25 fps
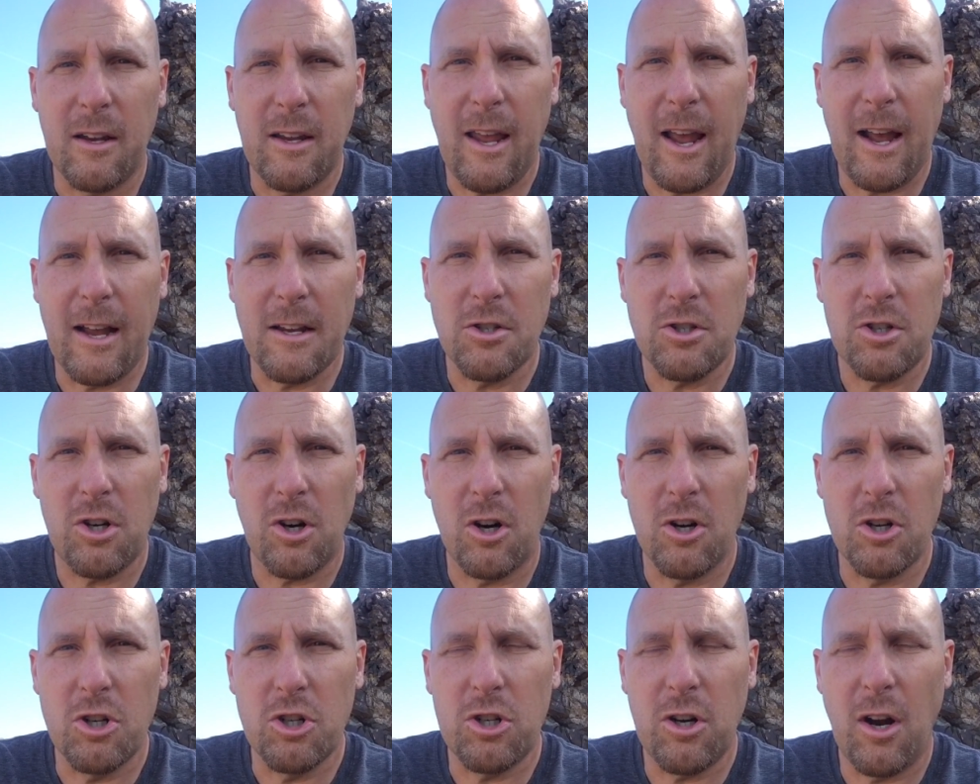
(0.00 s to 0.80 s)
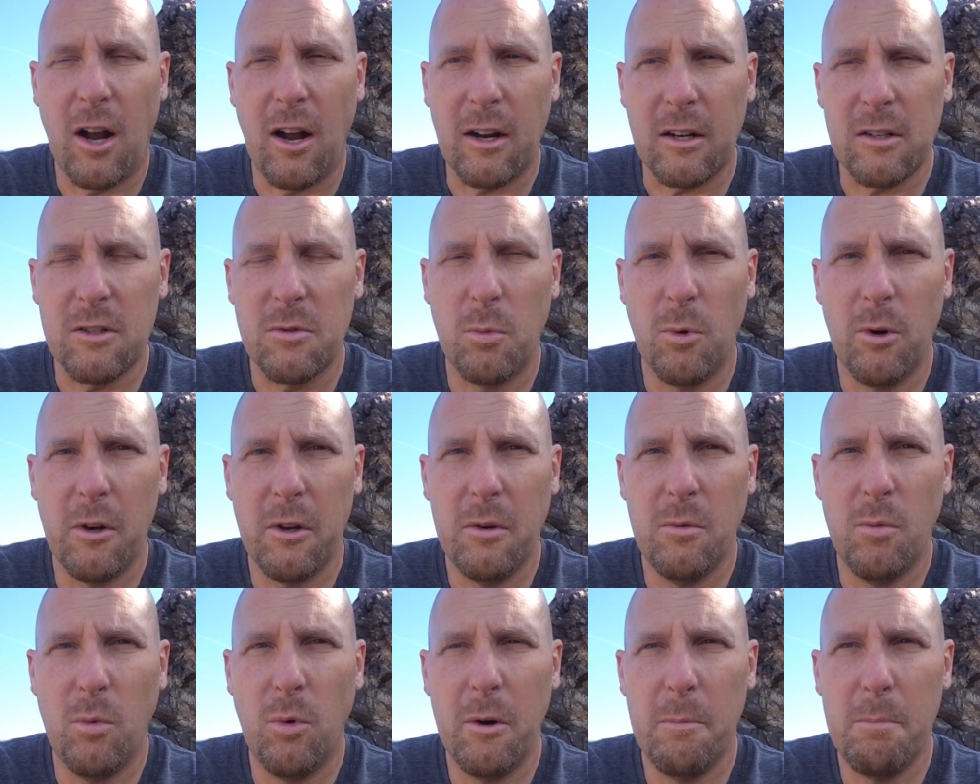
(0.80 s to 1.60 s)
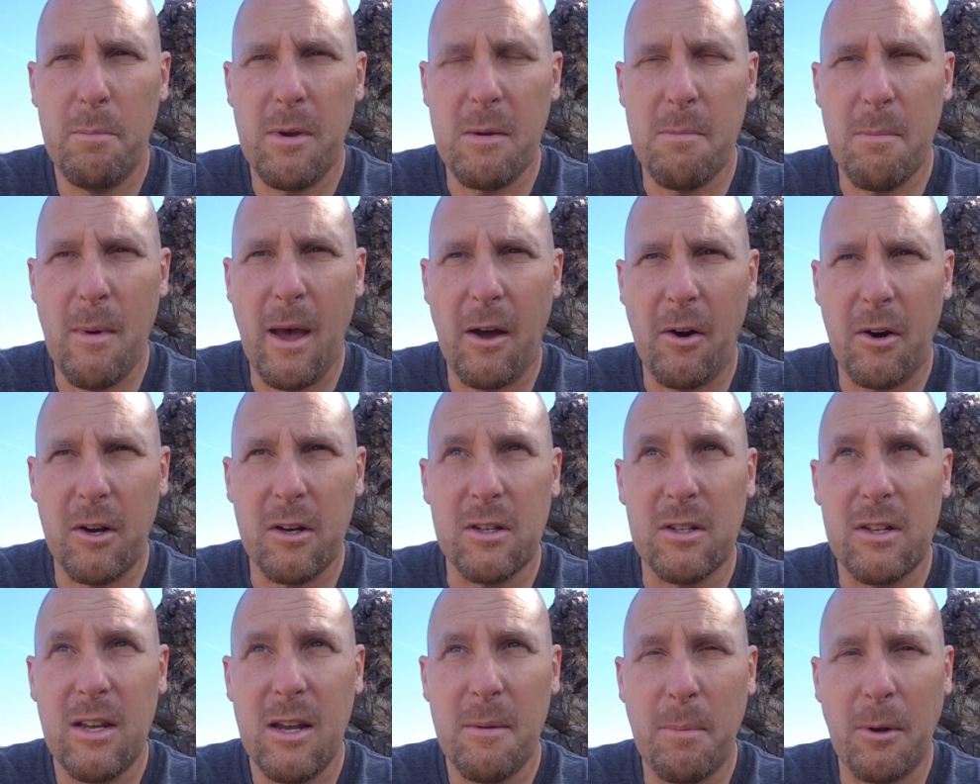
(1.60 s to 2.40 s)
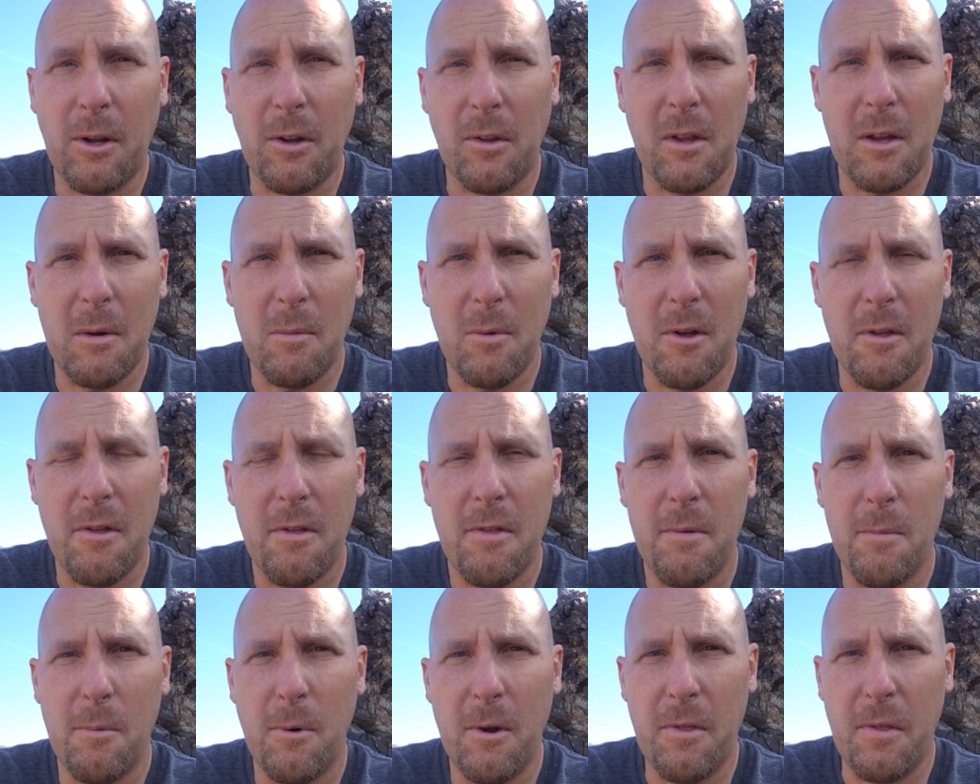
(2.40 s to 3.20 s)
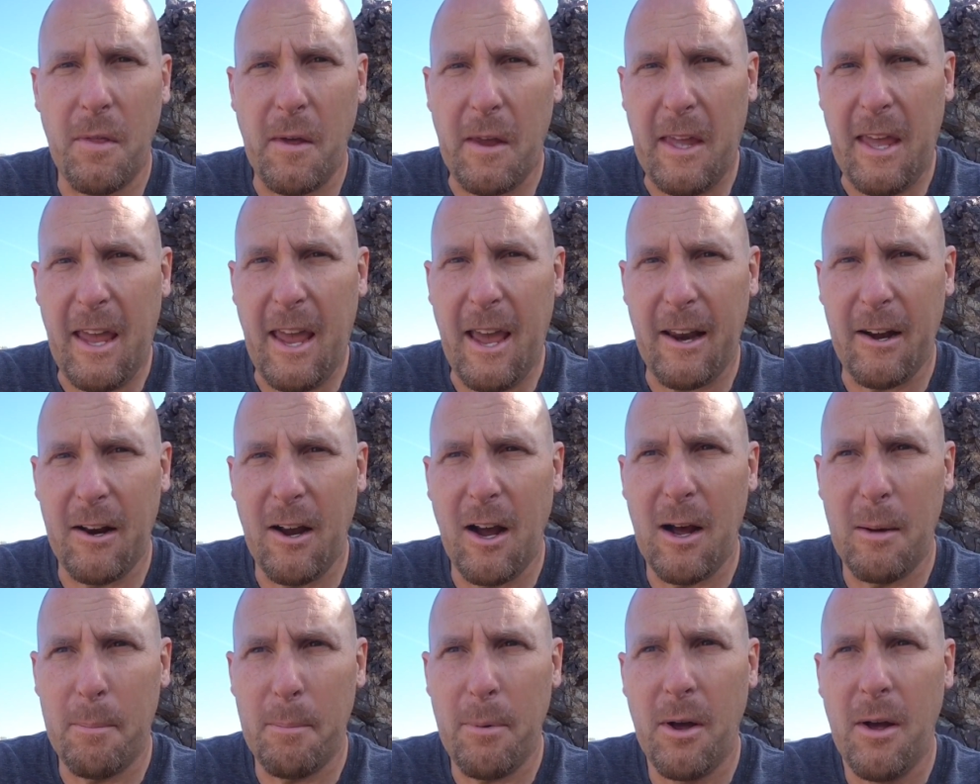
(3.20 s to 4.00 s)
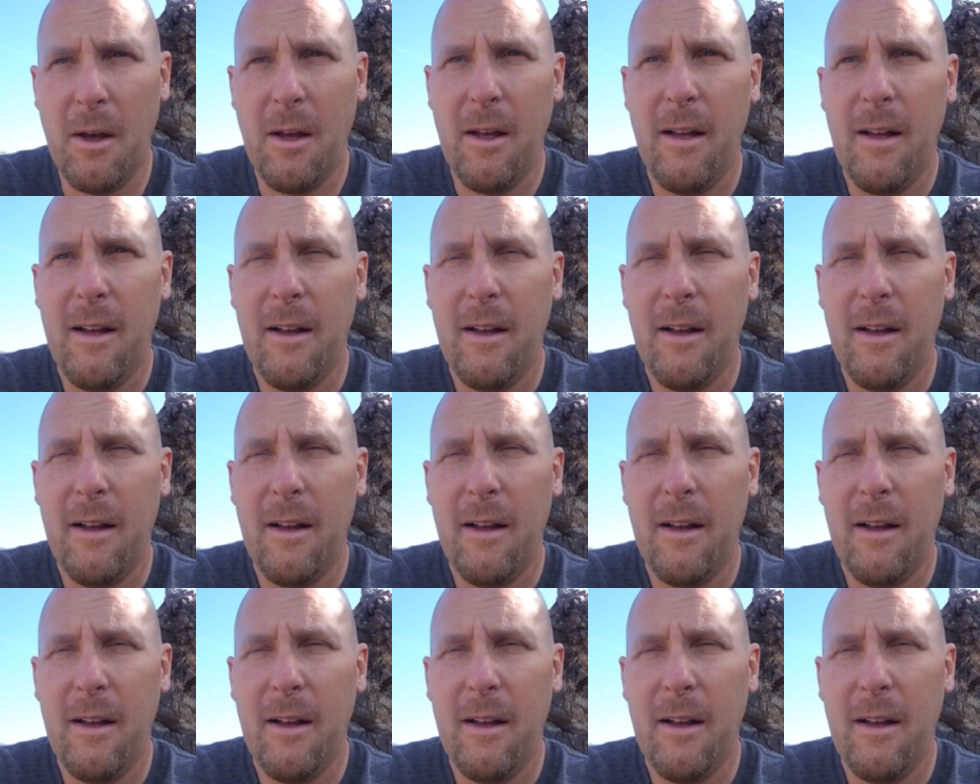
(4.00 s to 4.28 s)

gas charge shocks would be mounted typically with the can up.